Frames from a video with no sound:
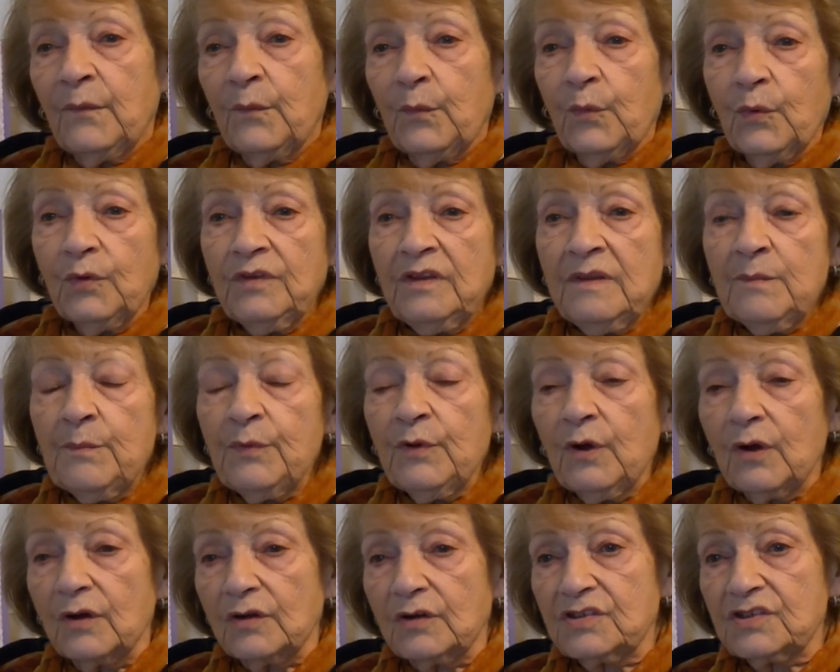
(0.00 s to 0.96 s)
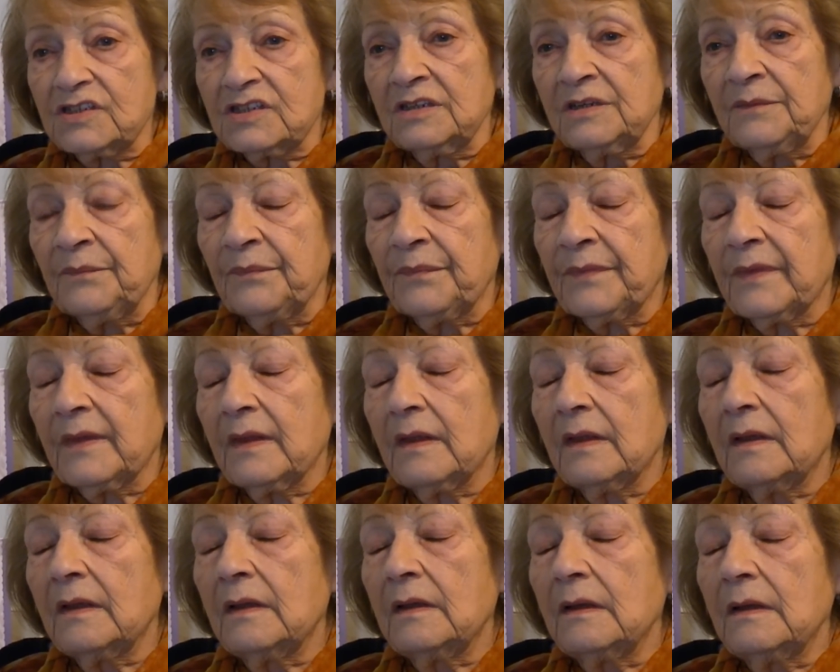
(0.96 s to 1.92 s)
wooden blocks
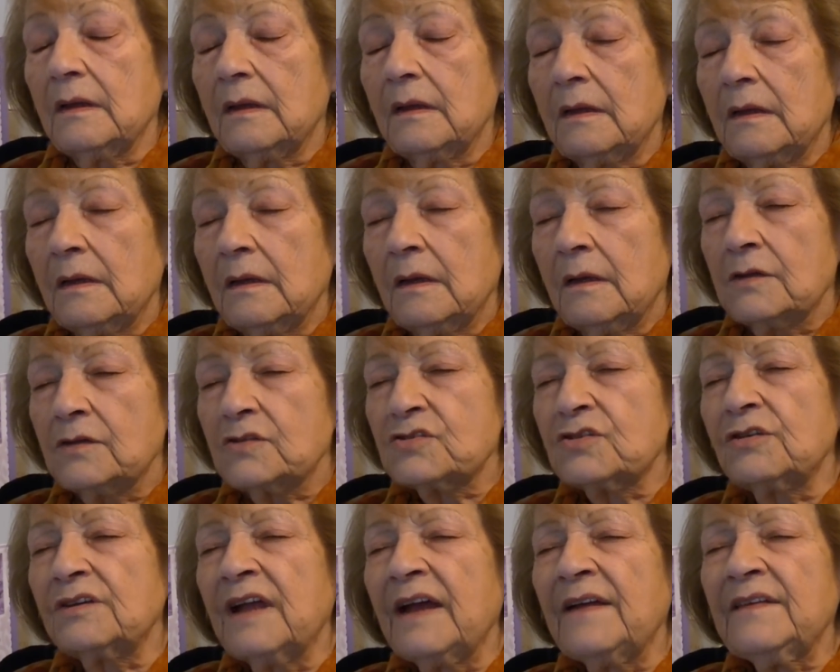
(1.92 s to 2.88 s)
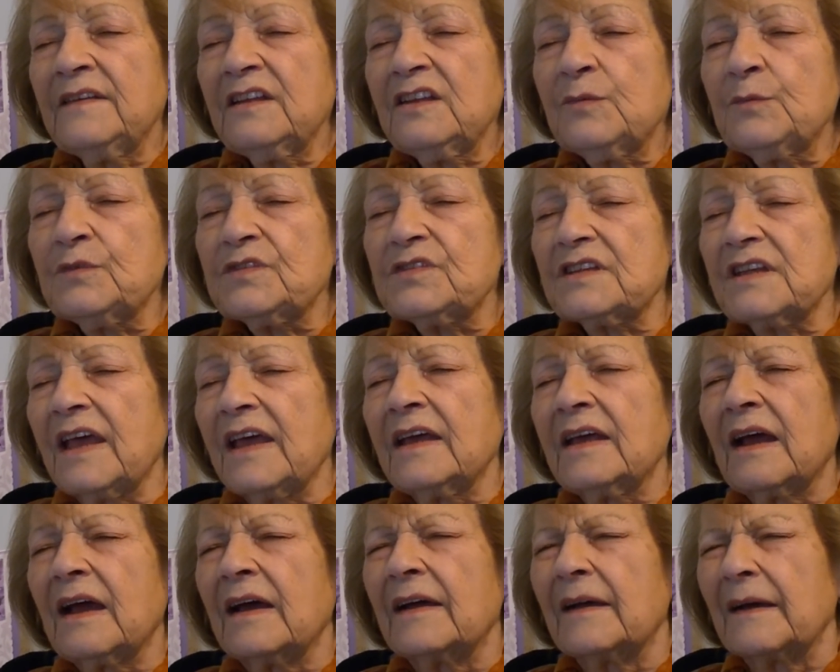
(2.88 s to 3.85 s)
surrounded with
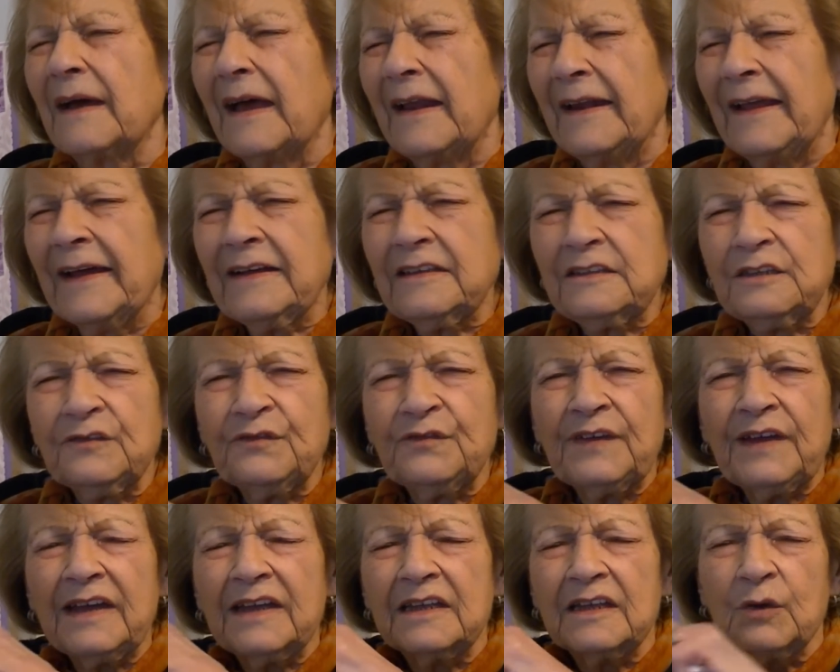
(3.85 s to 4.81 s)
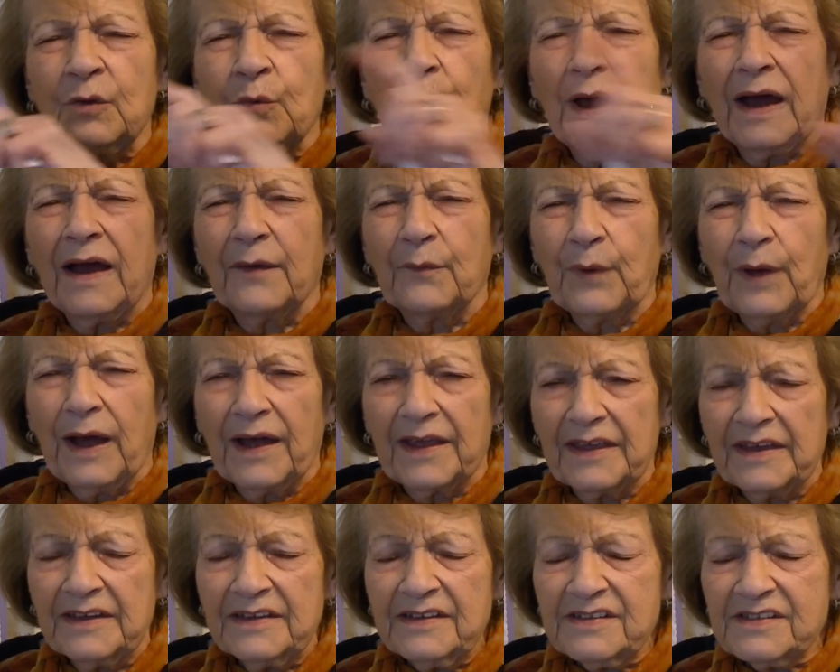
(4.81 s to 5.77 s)
electrifying
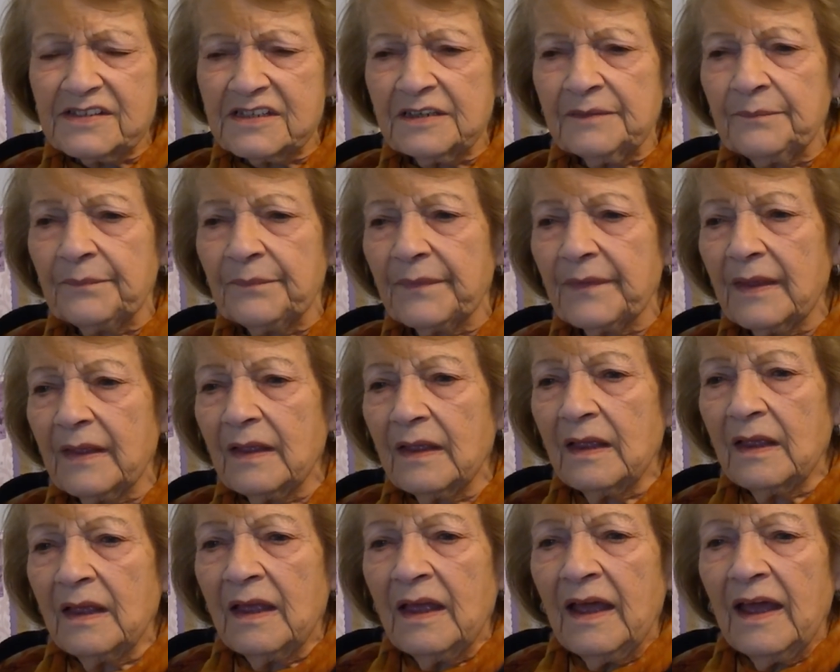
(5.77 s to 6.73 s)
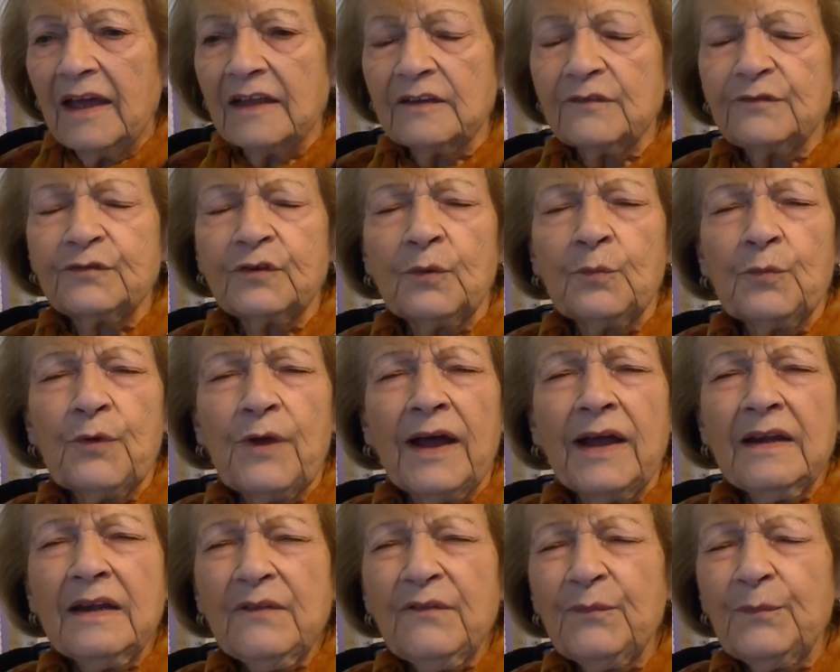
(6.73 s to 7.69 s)
wires, and from
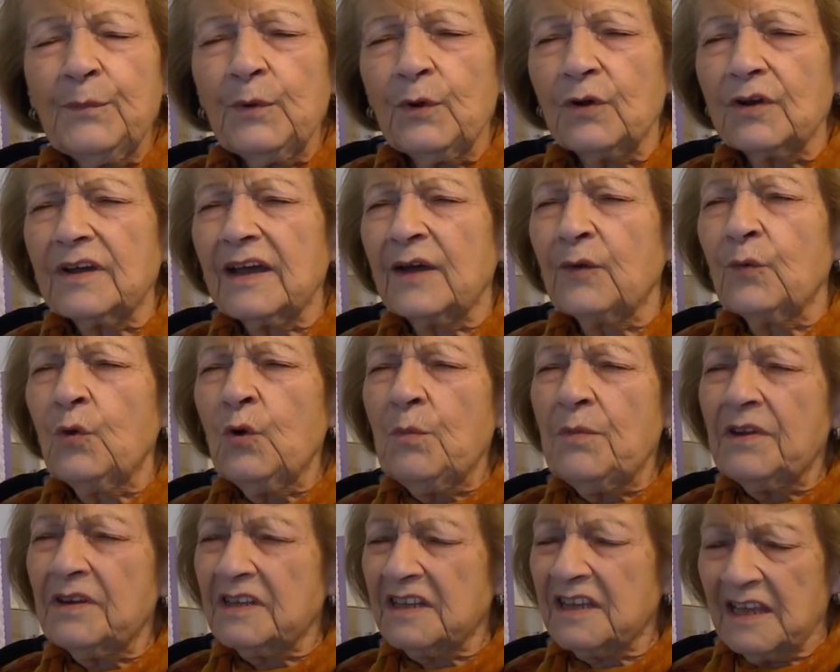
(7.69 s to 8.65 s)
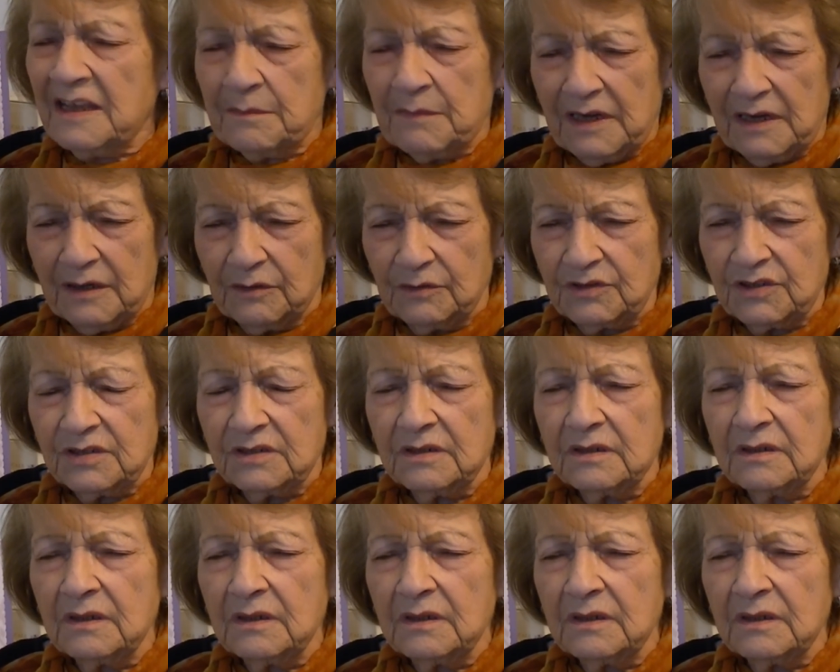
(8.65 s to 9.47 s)
one block a woman came out.